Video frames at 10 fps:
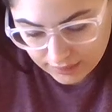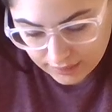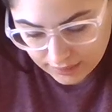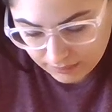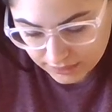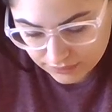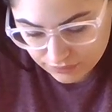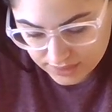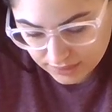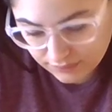the blocks
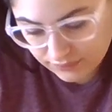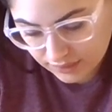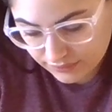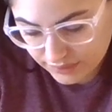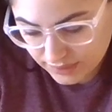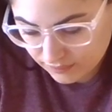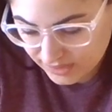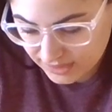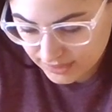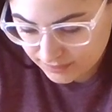rest in the vinegar for 7
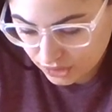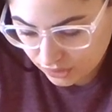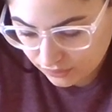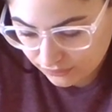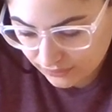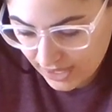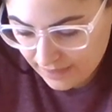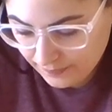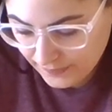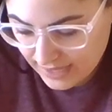minutes. Observe
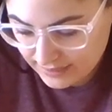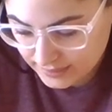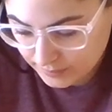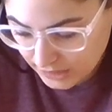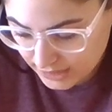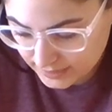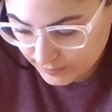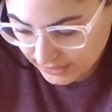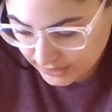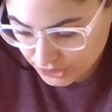As the blocks
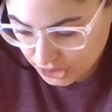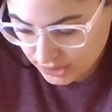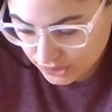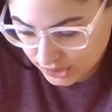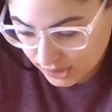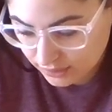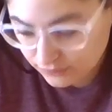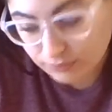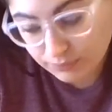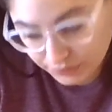begin to change color
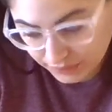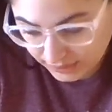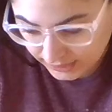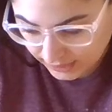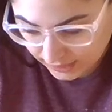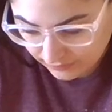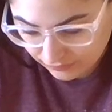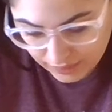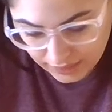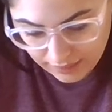from blue to clear, if
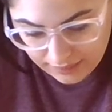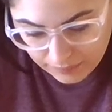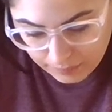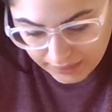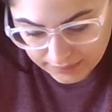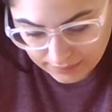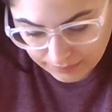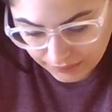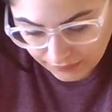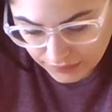any of the blocks
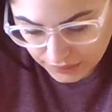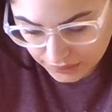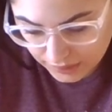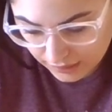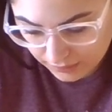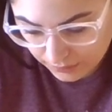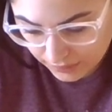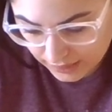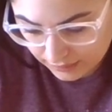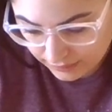completely change color, record
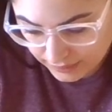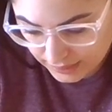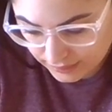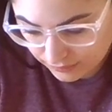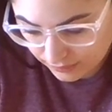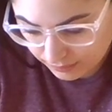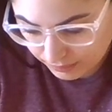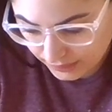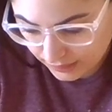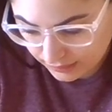how long it takes for
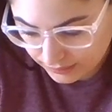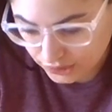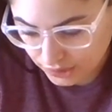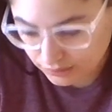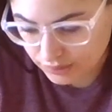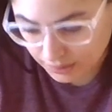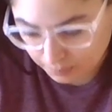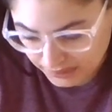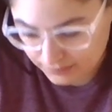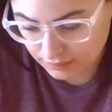complete color change to take
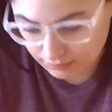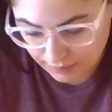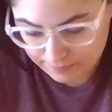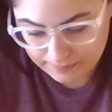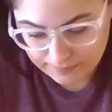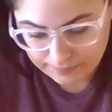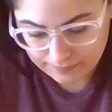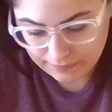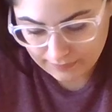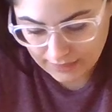place. Okay.
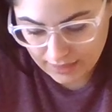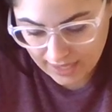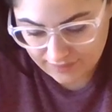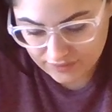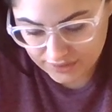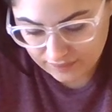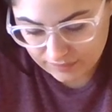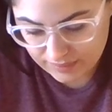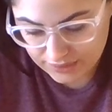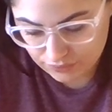After 7
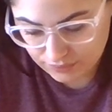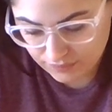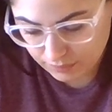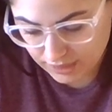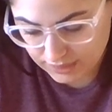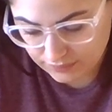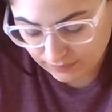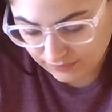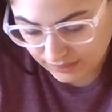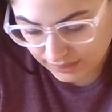minutes, remove the blocks from
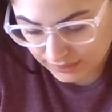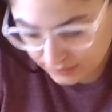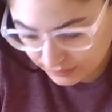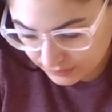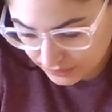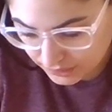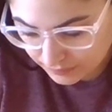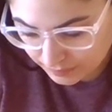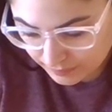the vinegar solution.